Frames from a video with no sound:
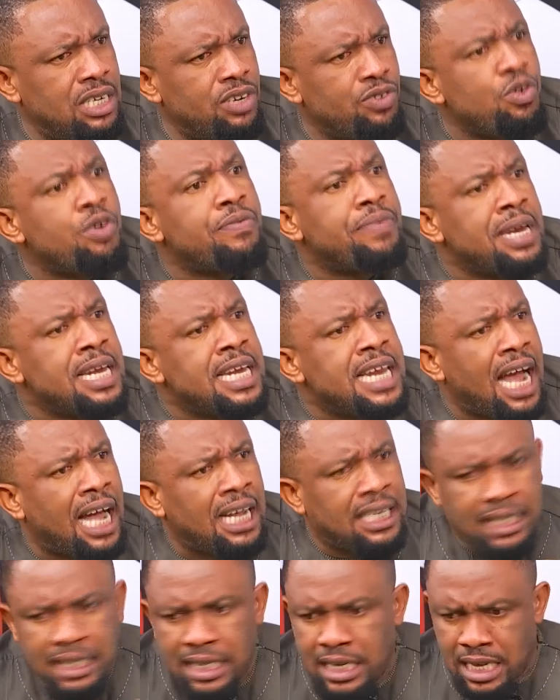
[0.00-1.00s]
Dias. Ruben
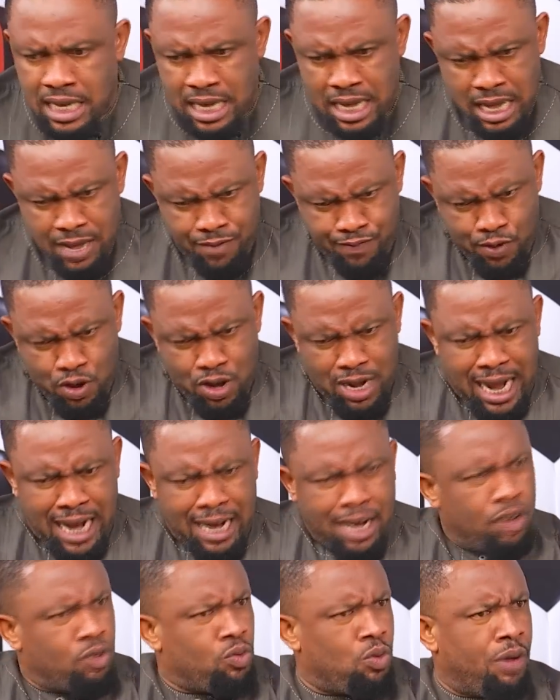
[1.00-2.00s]
Dias if you look at
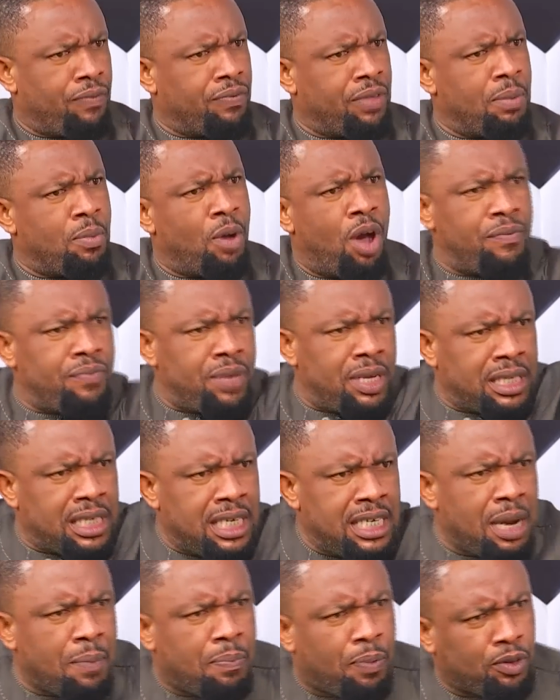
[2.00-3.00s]
the two of them, obviously
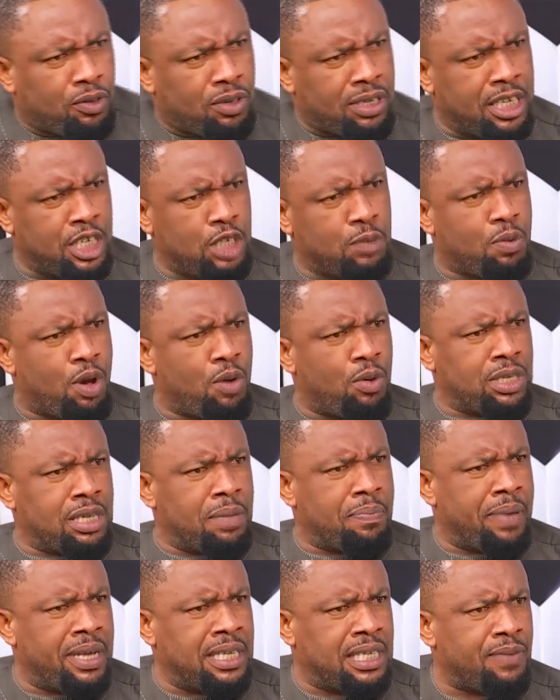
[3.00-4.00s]
the Portuguese boy was the
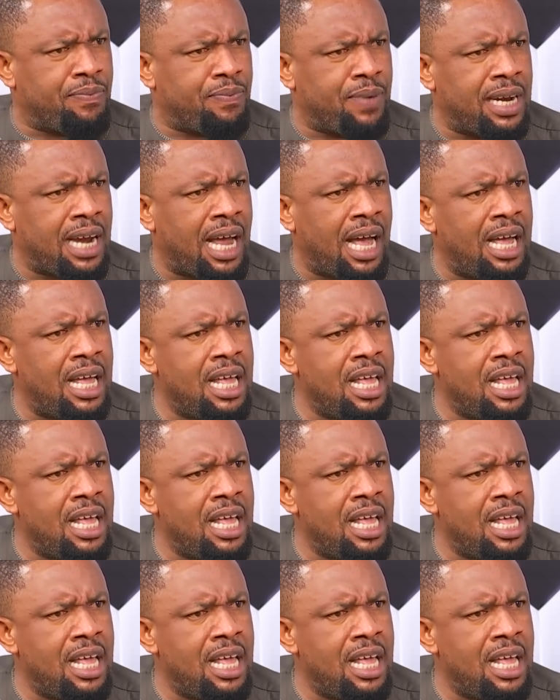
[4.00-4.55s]
best defender,